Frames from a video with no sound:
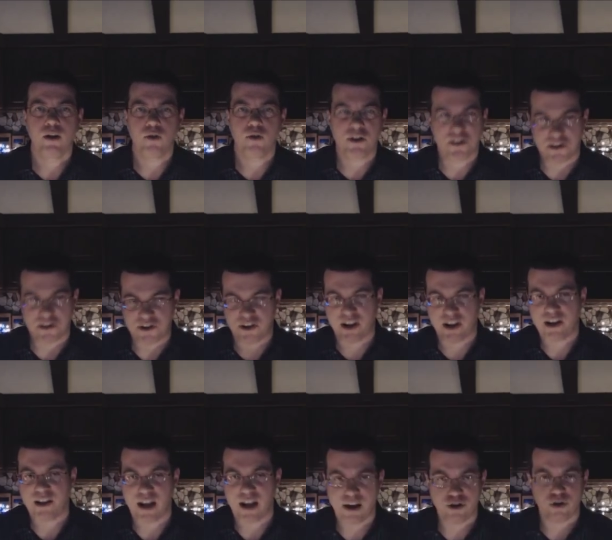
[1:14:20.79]
You know, it's a
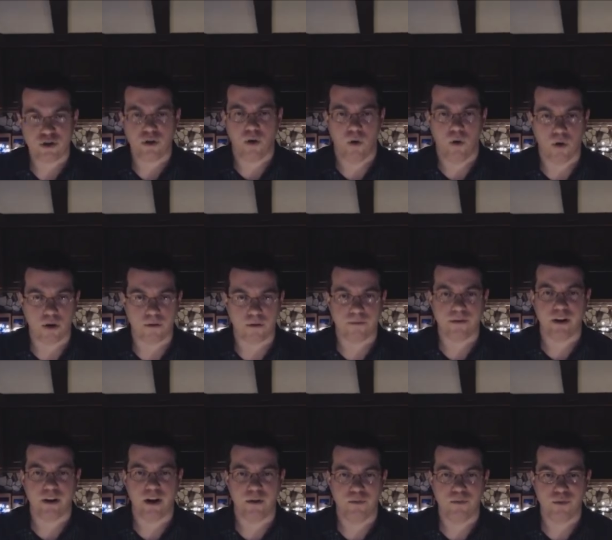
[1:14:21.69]
psychological horror
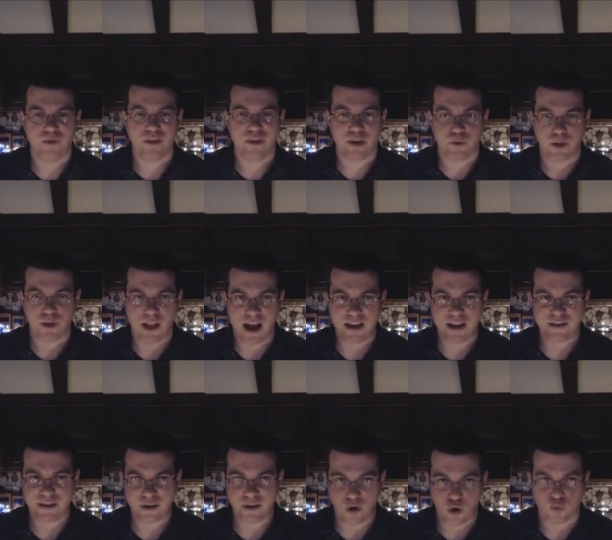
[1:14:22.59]
film that
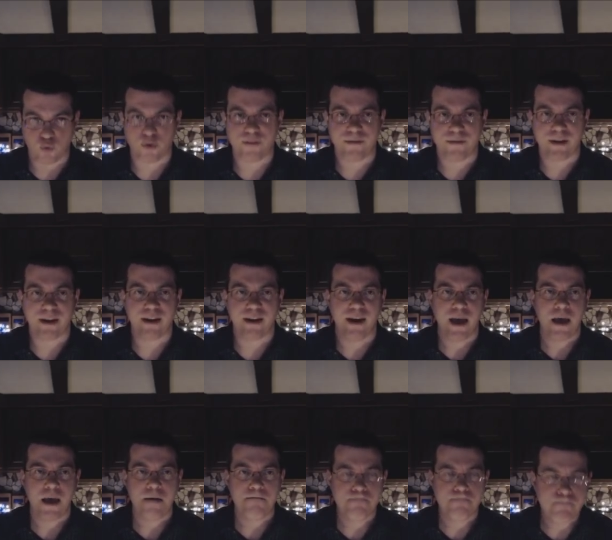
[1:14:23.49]
relies on horrific
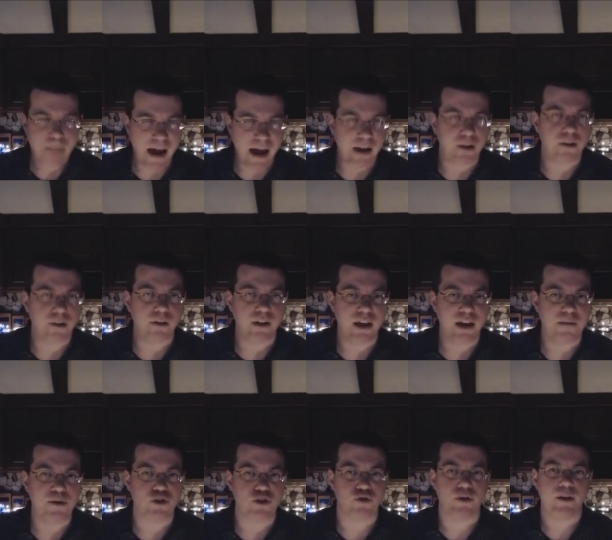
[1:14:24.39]
medical
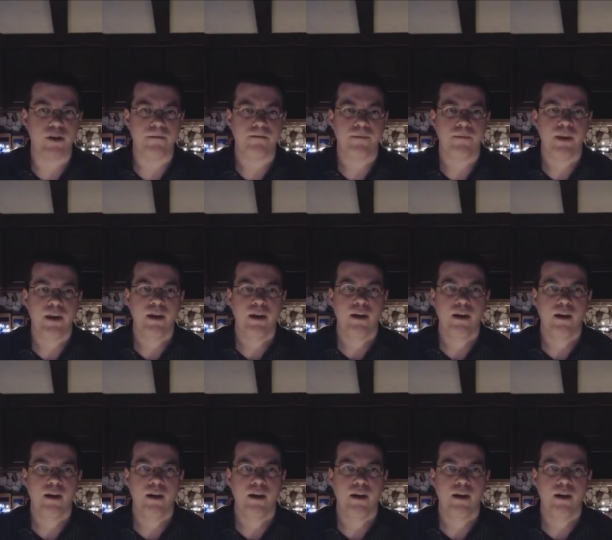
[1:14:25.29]
imagery,